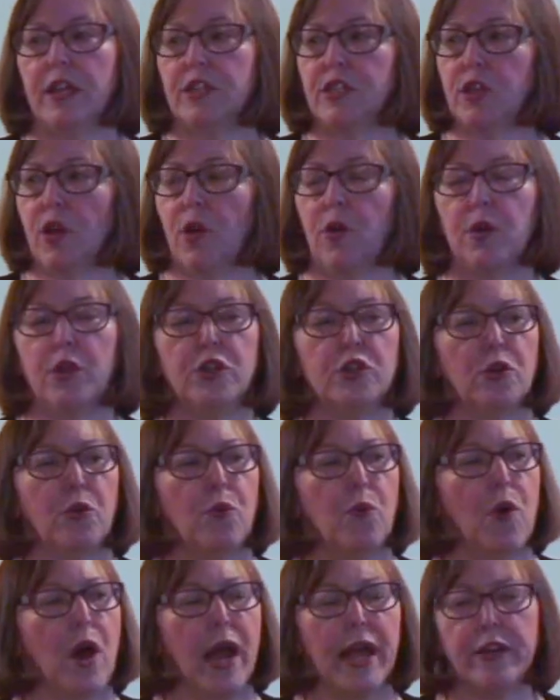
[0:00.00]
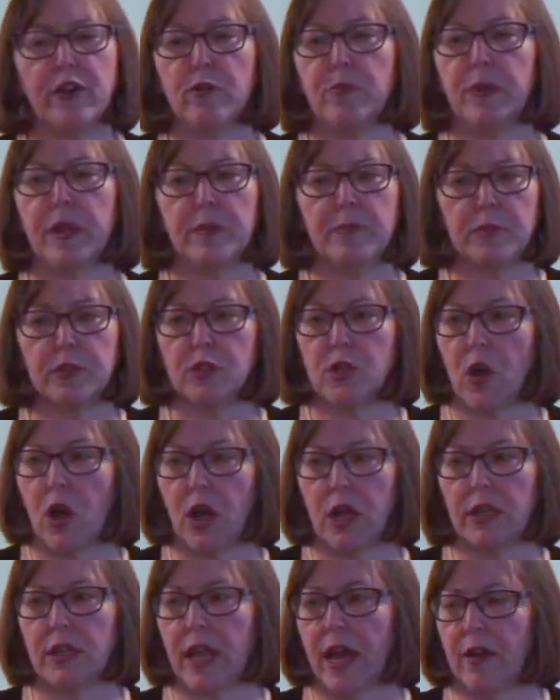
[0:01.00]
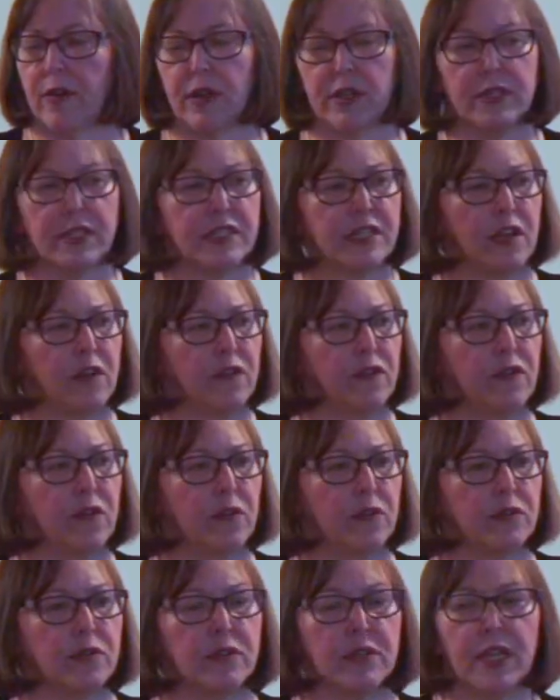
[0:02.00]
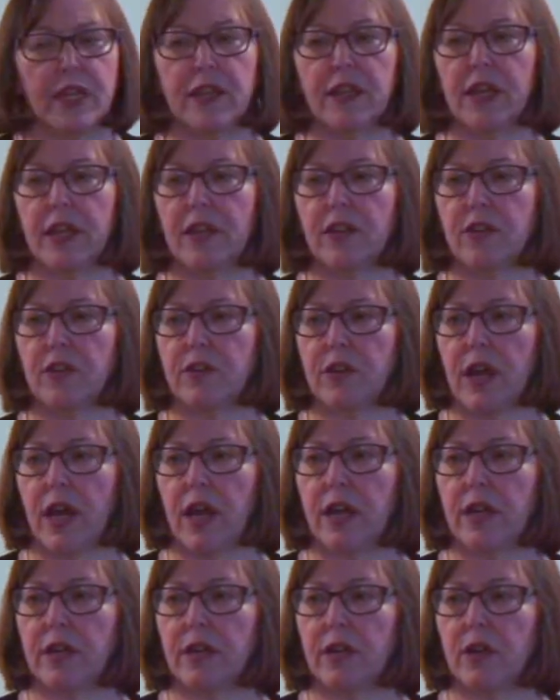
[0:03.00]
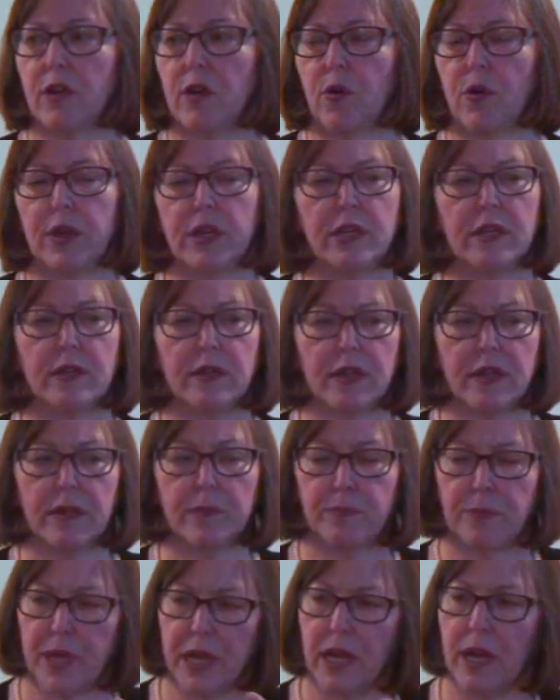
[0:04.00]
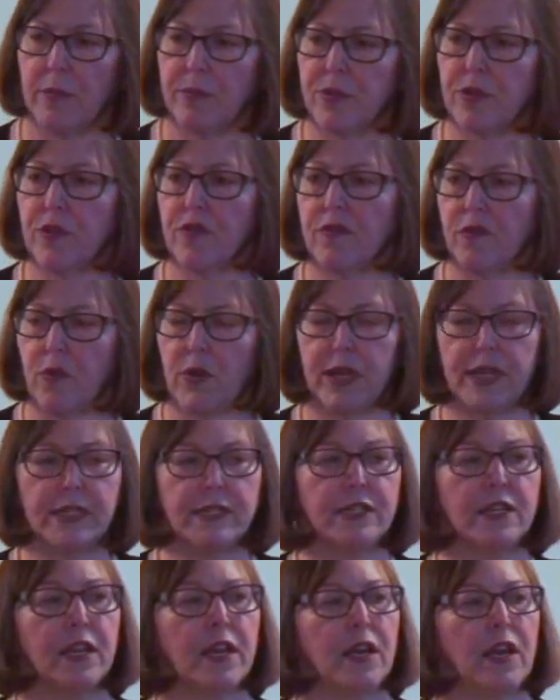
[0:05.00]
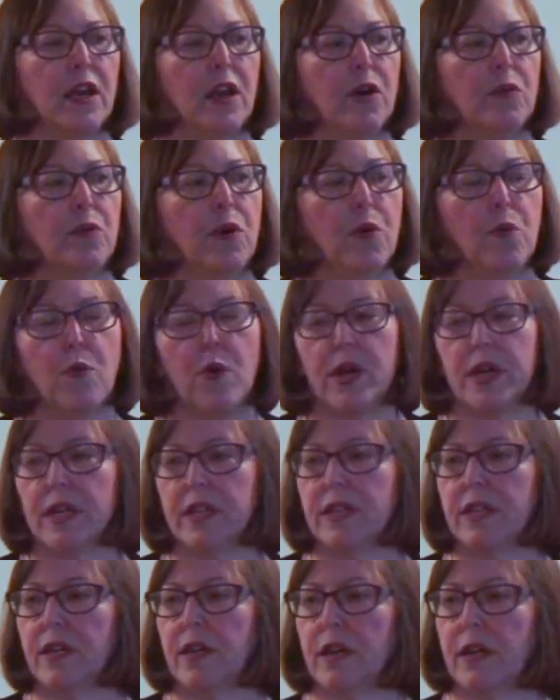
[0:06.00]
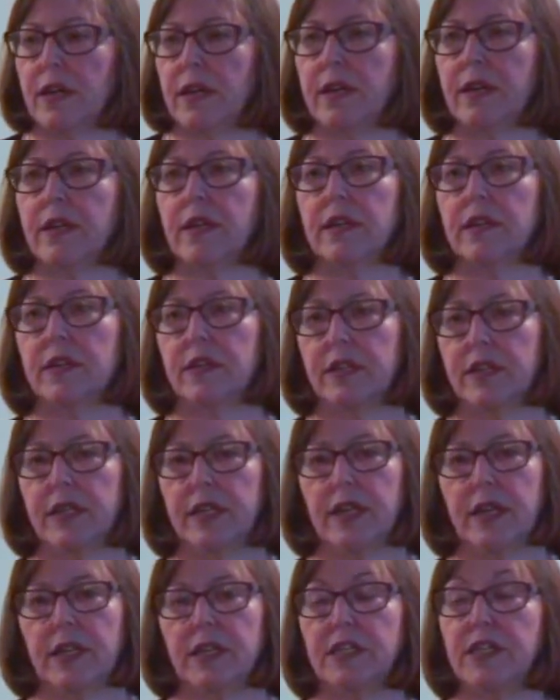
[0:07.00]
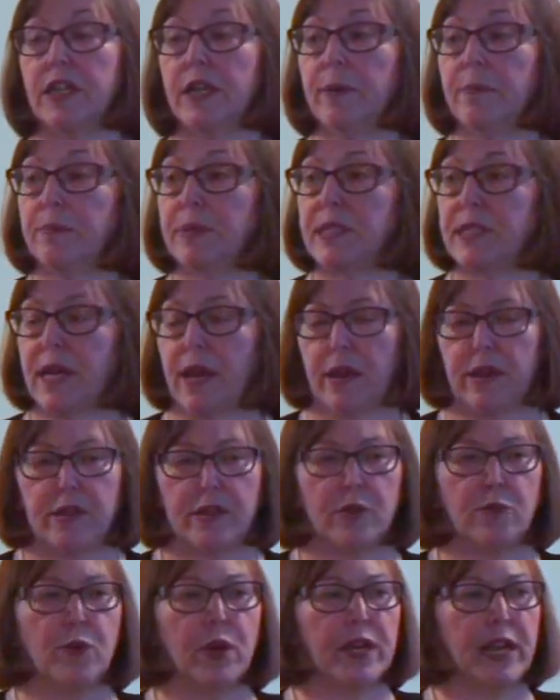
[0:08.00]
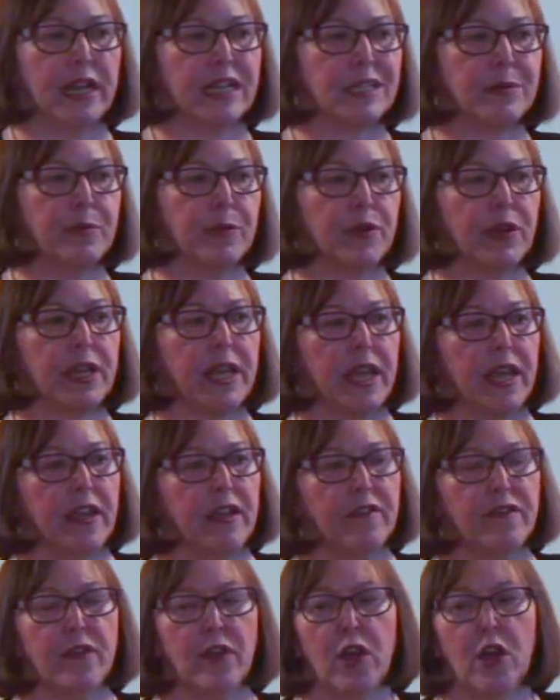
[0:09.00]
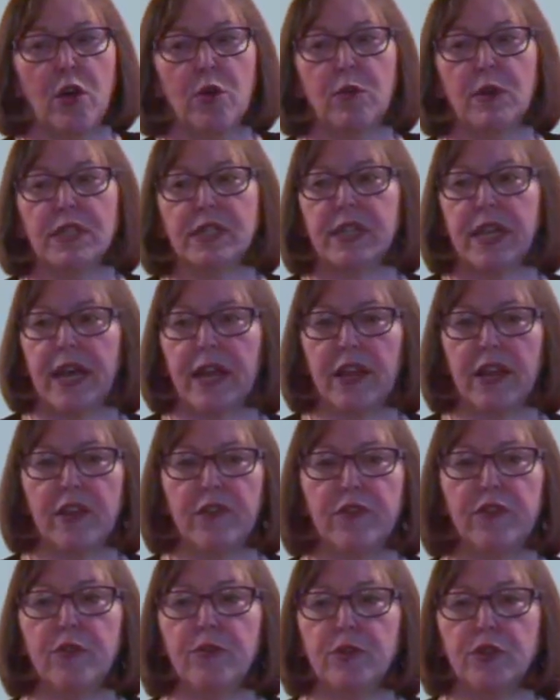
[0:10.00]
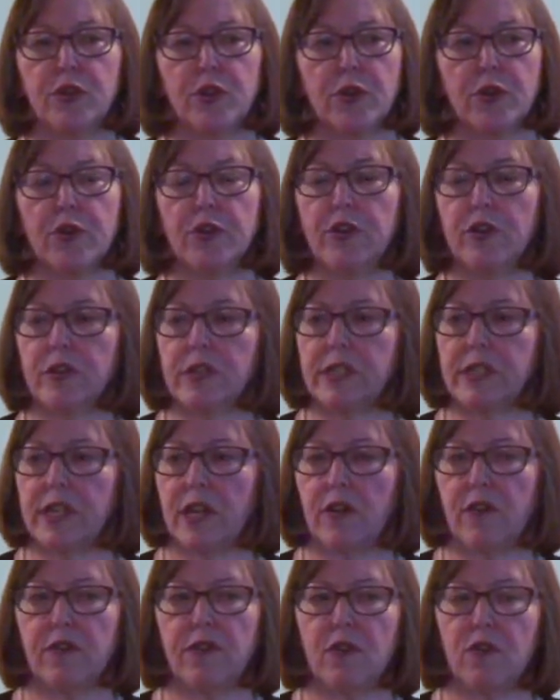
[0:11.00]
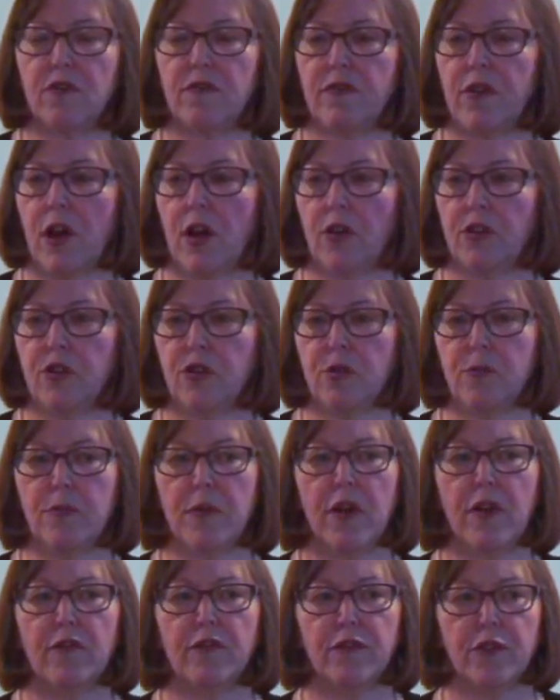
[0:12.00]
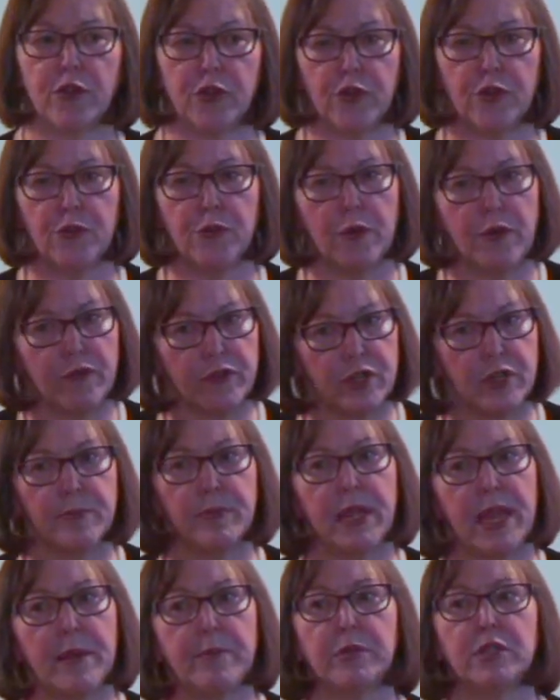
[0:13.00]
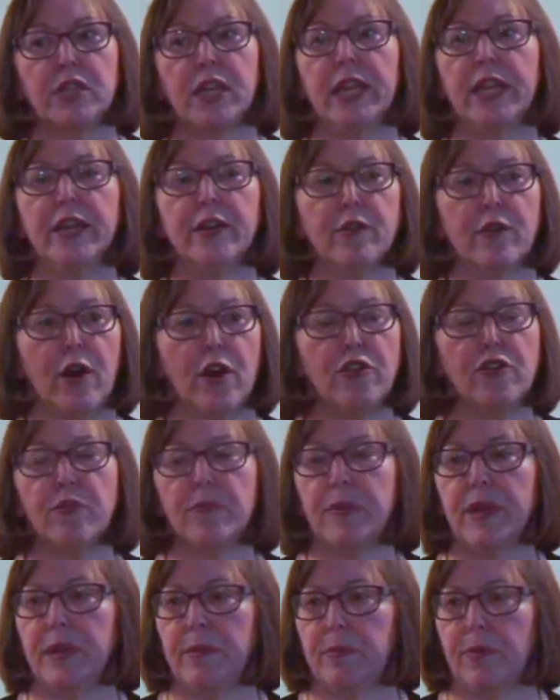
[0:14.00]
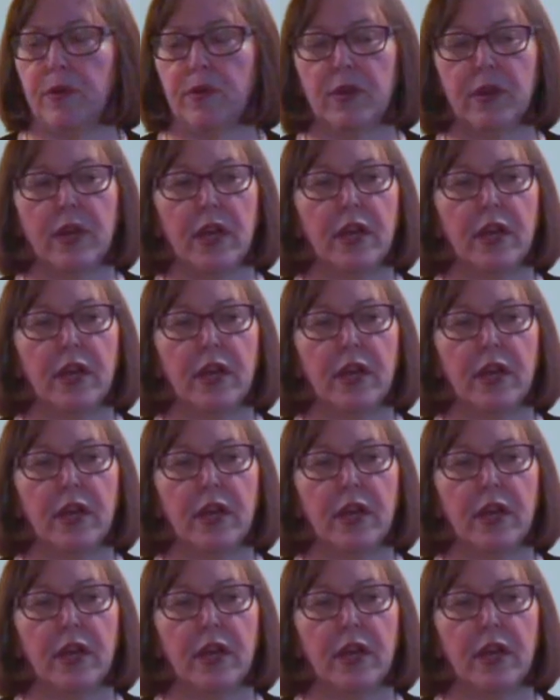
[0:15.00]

so, you know, why do people talk loud on the cell phone? Do they think they're not going to pick up their voice? Well, one of the, the uh, tips that one expert gave was that if you turn your cell phone volume for you to be able to hear other people,